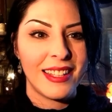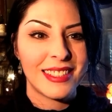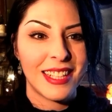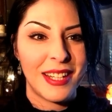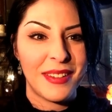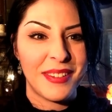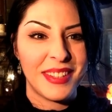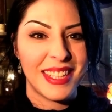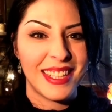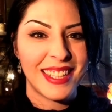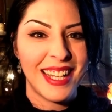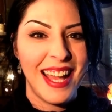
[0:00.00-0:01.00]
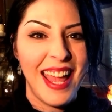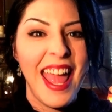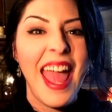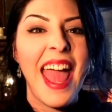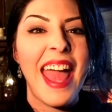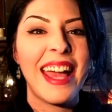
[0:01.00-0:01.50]
sorry about my dog,
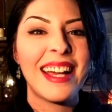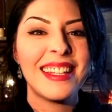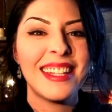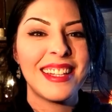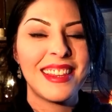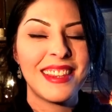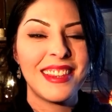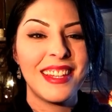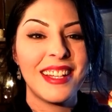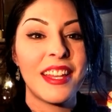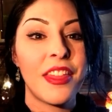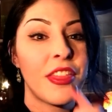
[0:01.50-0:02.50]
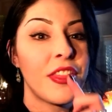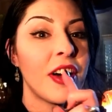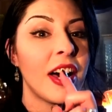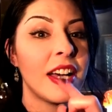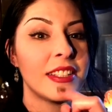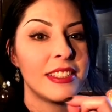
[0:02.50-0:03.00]
and the the
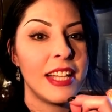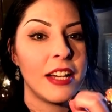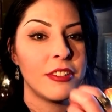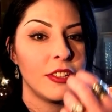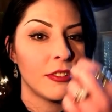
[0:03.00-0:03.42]
th sound,